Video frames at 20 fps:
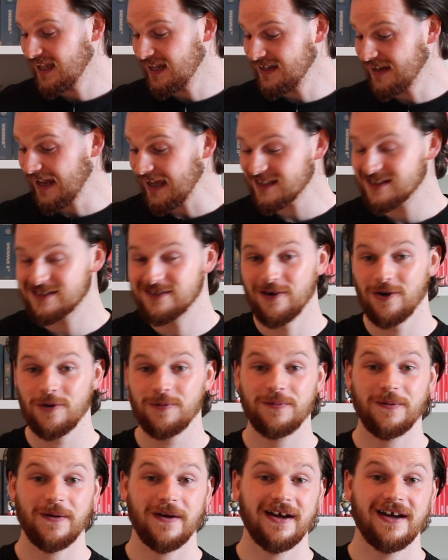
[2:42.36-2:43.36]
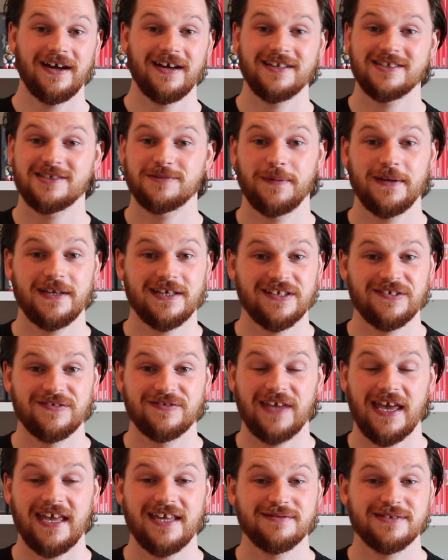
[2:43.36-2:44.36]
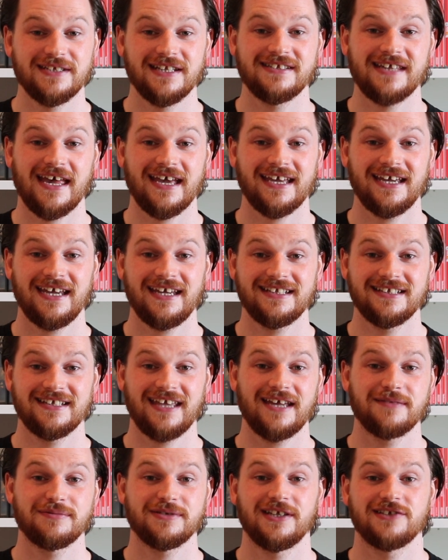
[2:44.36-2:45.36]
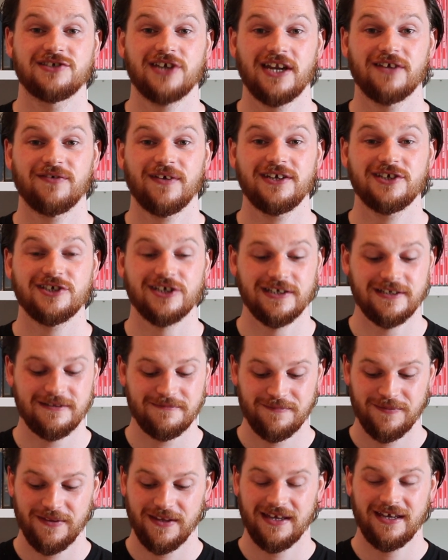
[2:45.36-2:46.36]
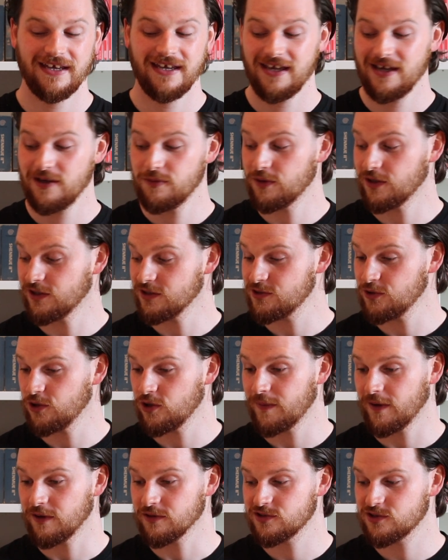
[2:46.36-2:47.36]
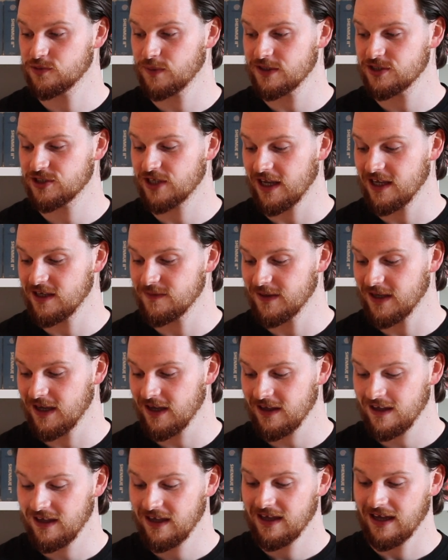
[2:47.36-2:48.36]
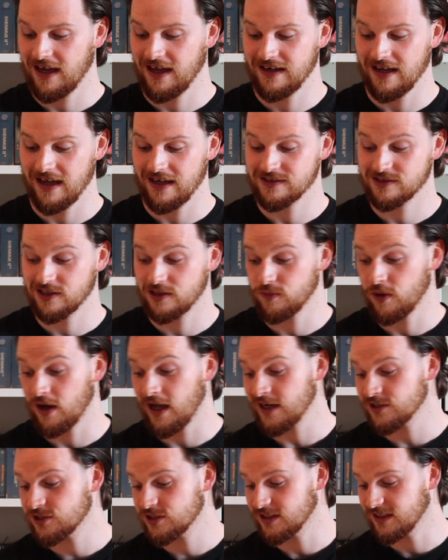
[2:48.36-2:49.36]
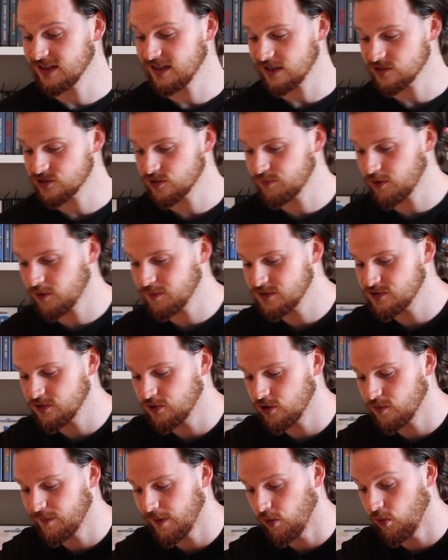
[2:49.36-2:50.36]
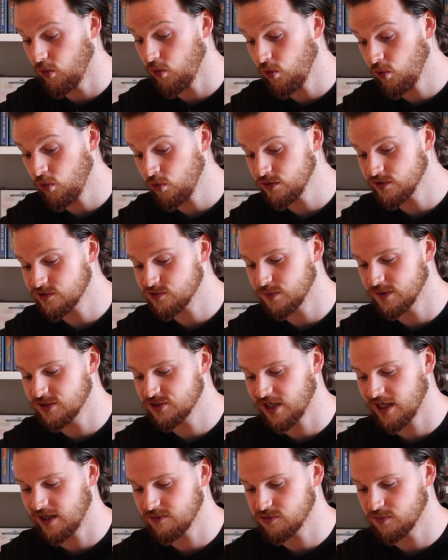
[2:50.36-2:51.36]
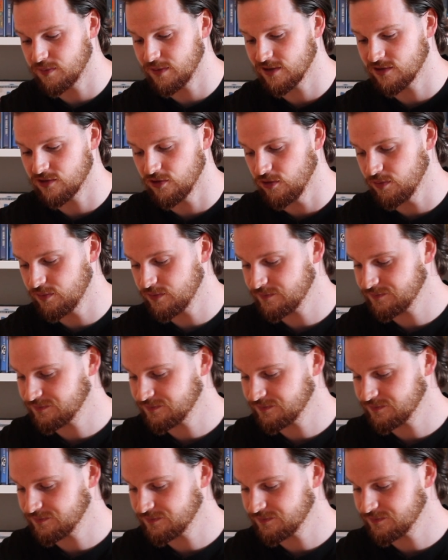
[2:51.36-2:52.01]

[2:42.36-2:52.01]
Next up, speaking of games of the decade and games of the generation, we're going to talk about a Switch game here, and that is going to, well actually, I should probably talk about all the Switch games we picked up.